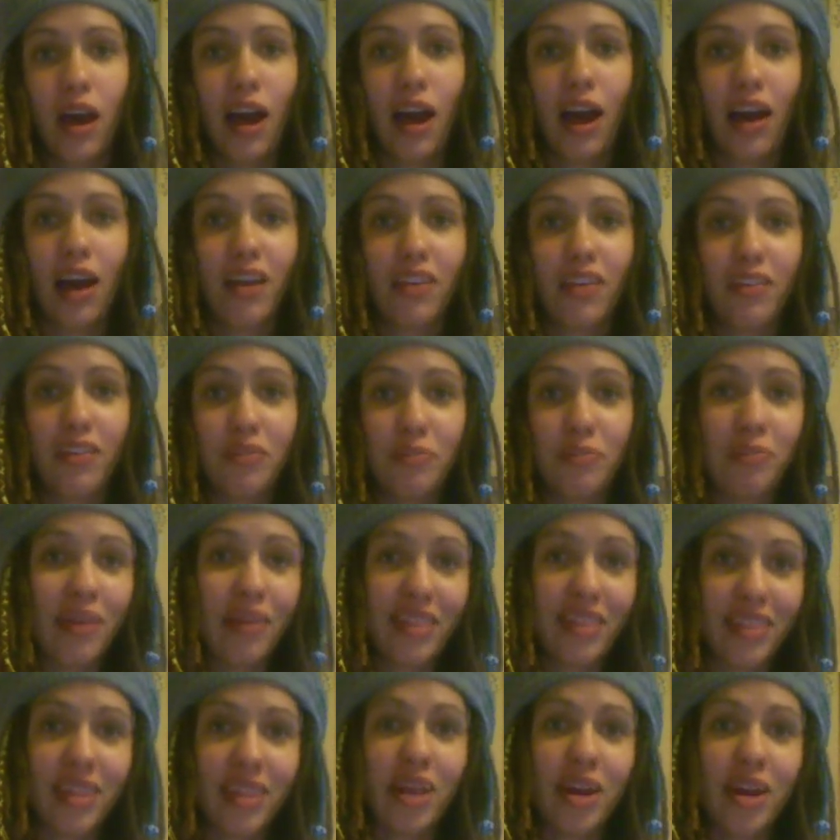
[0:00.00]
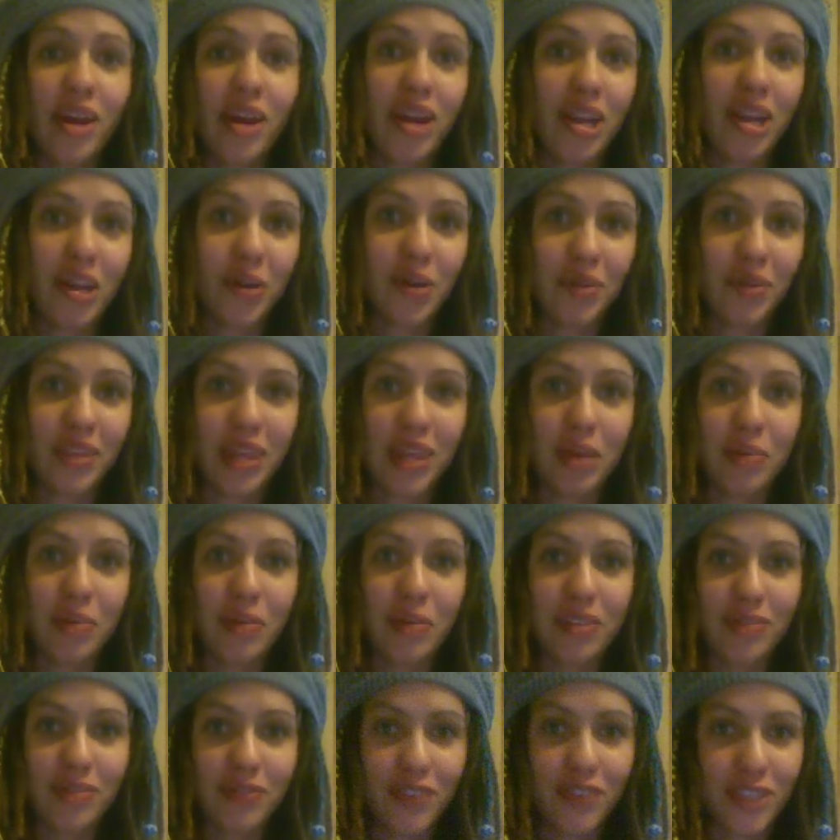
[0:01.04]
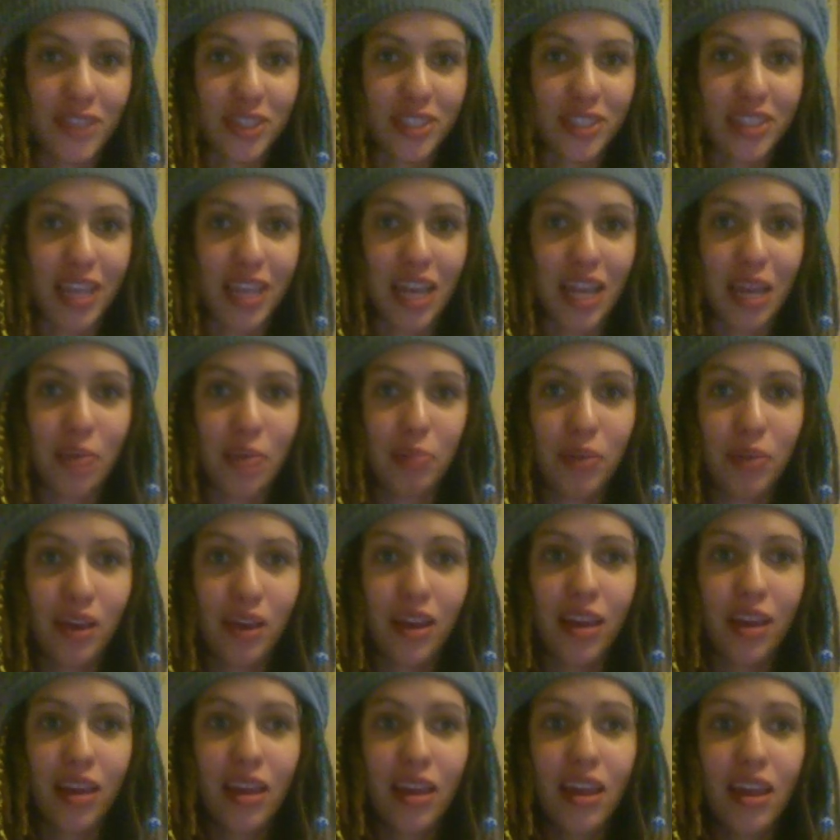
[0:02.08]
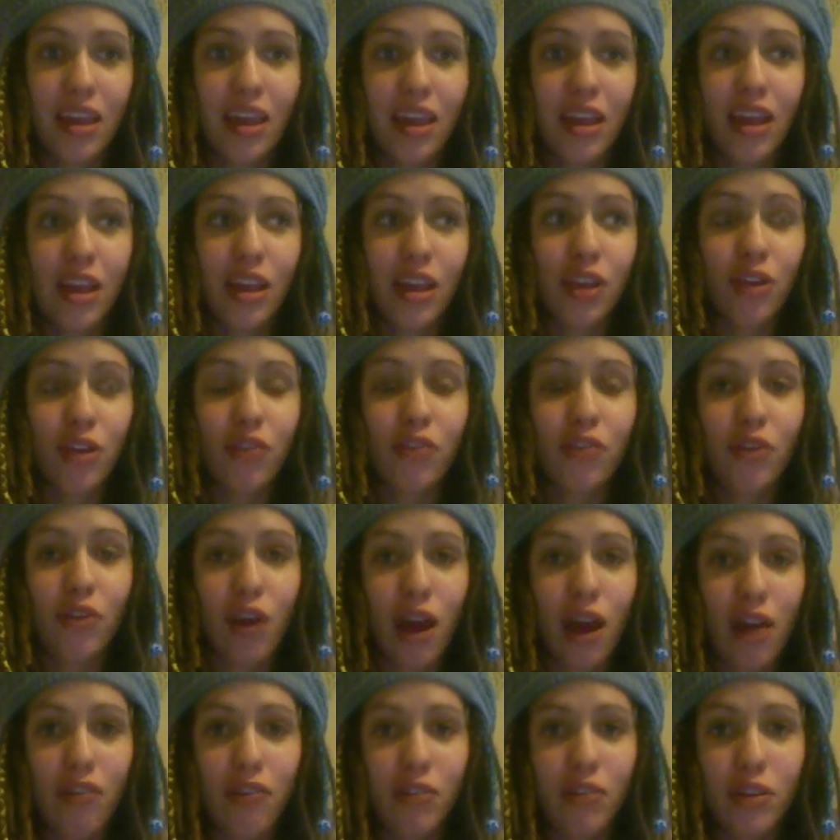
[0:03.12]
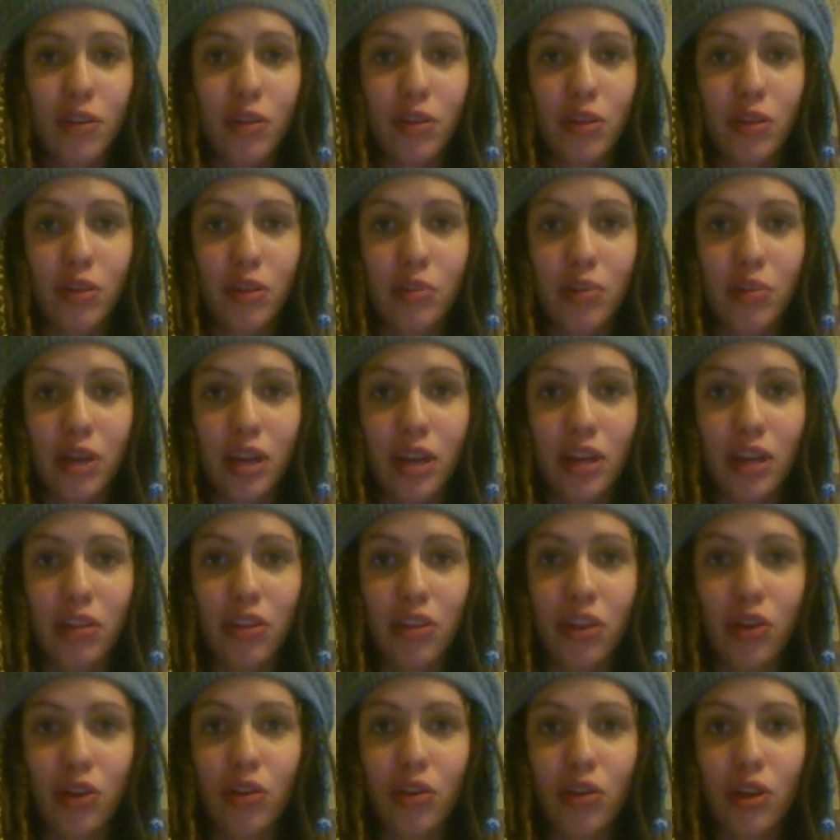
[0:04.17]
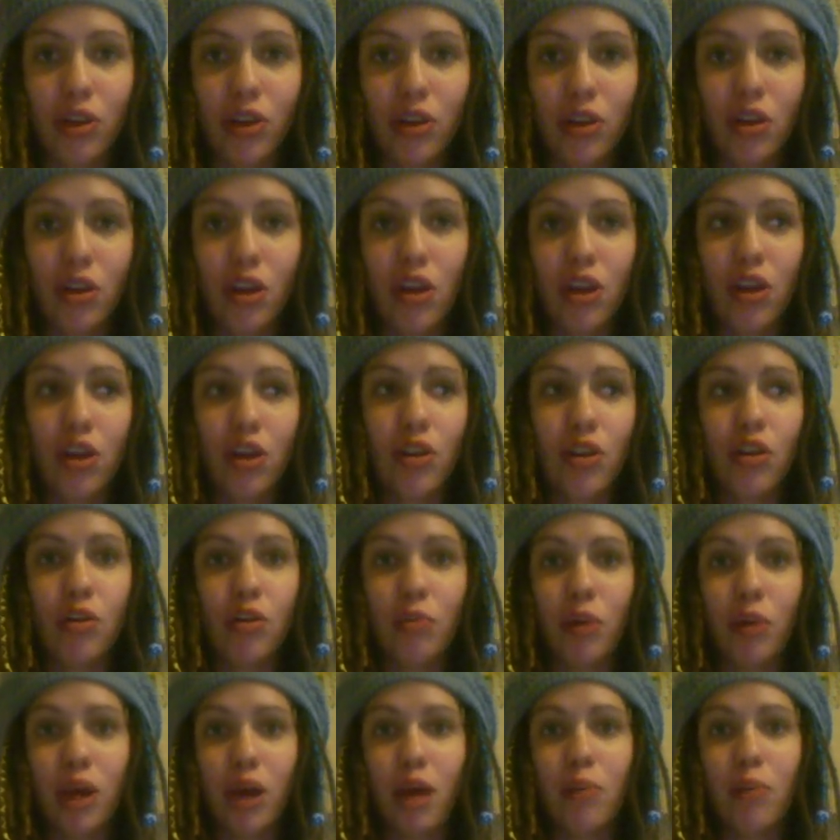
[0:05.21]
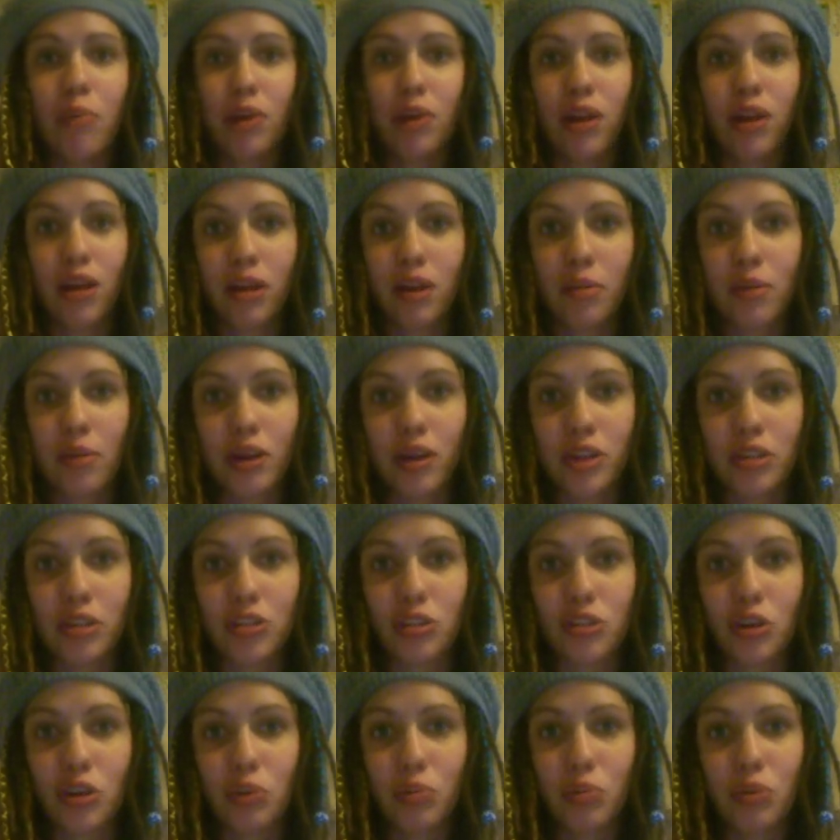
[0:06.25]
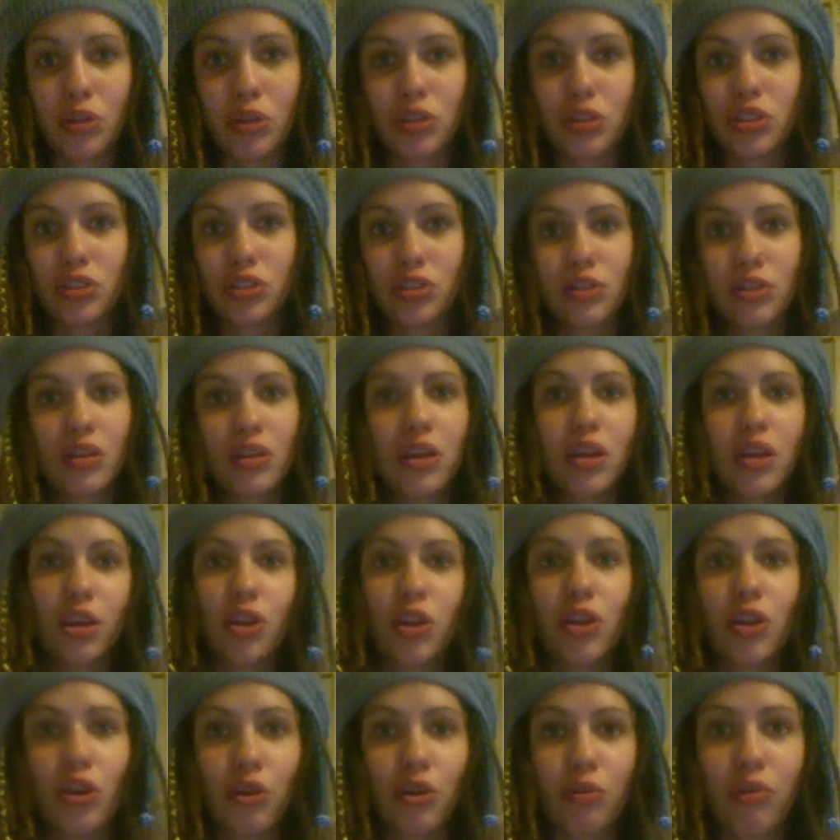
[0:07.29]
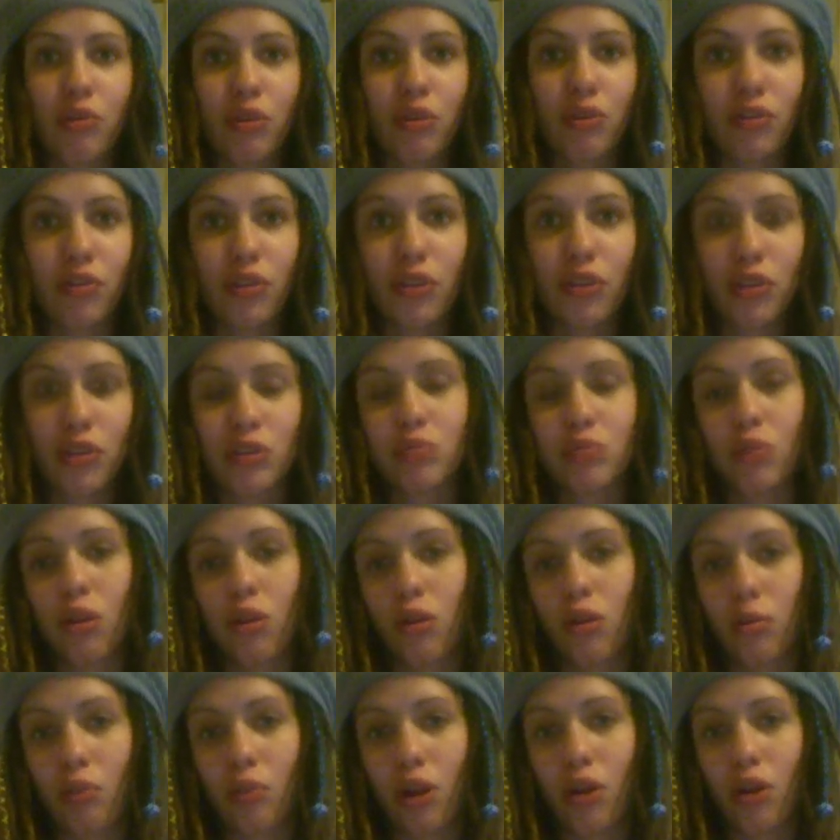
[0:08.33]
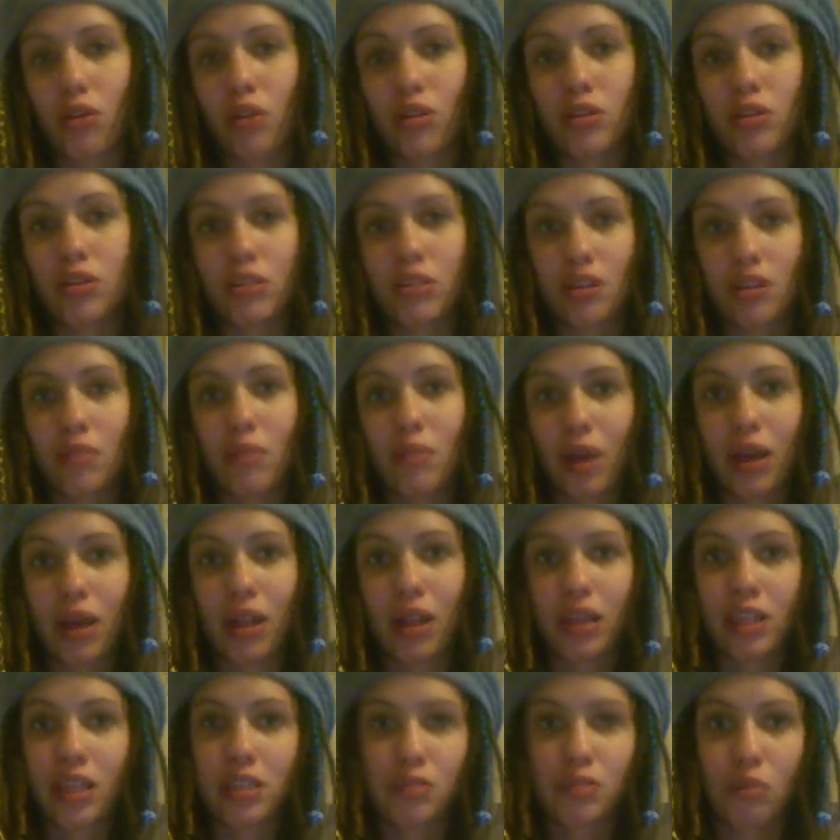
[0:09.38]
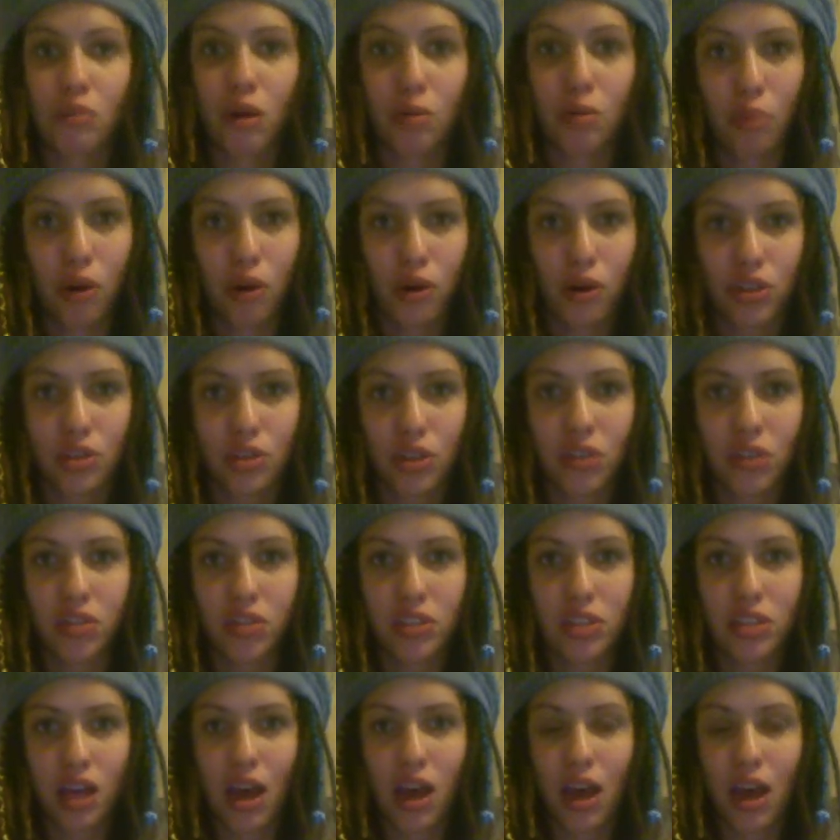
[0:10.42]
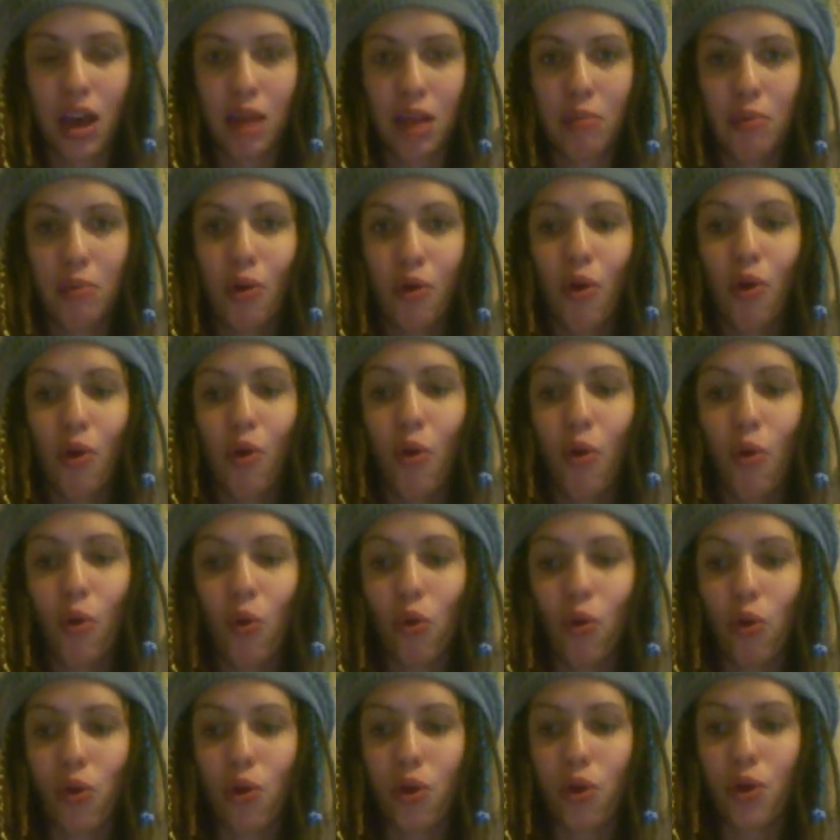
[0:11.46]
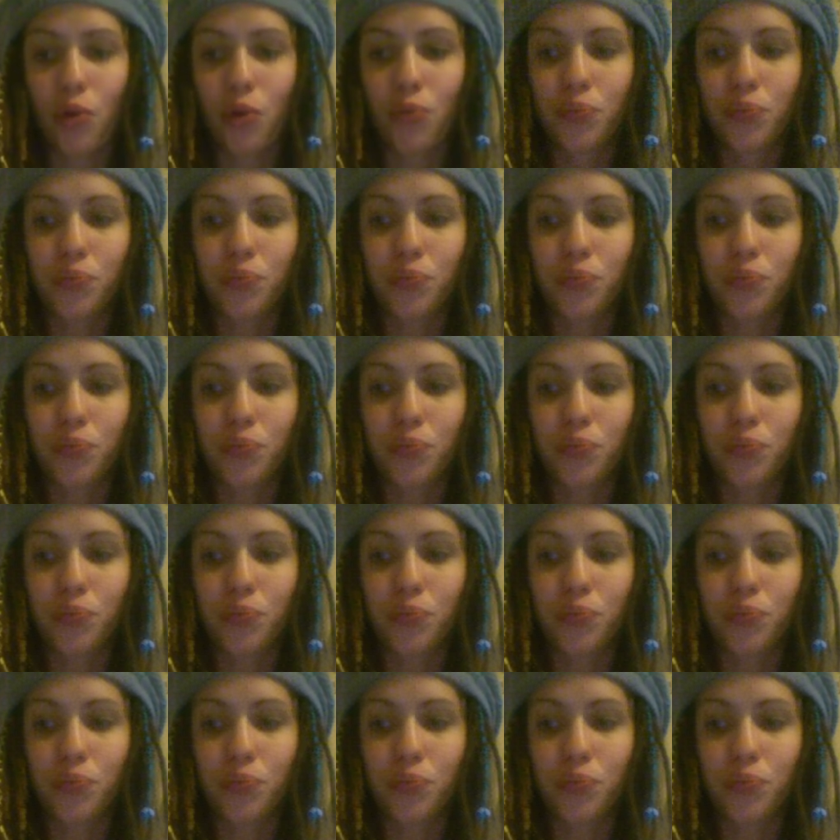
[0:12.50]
I've been there, I know what that it feels like, but if you have the money that you can buy a bigger amount of soap and just refill a smaller bottle instead of buying like small bottles all the time, or